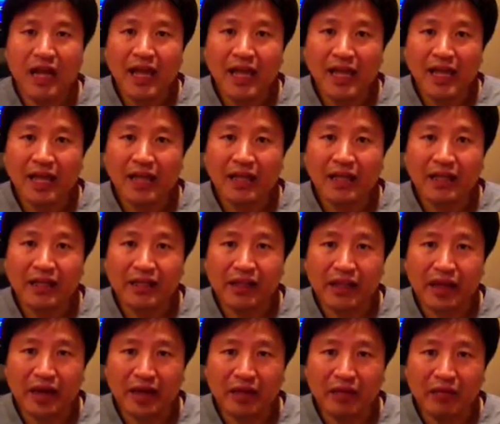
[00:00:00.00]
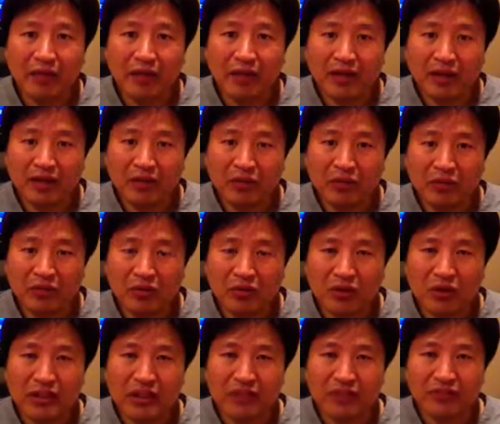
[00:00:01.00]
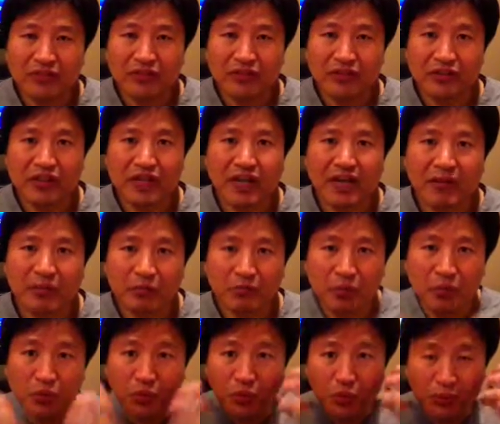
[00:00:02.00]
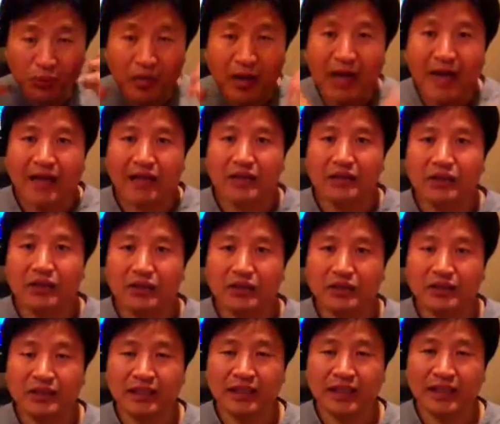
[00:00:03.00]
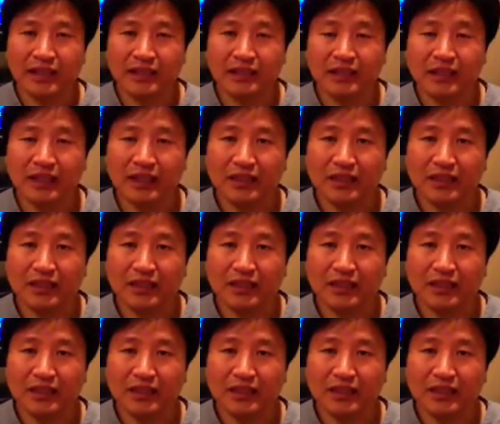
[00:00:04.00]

and it won't give you that pull back look that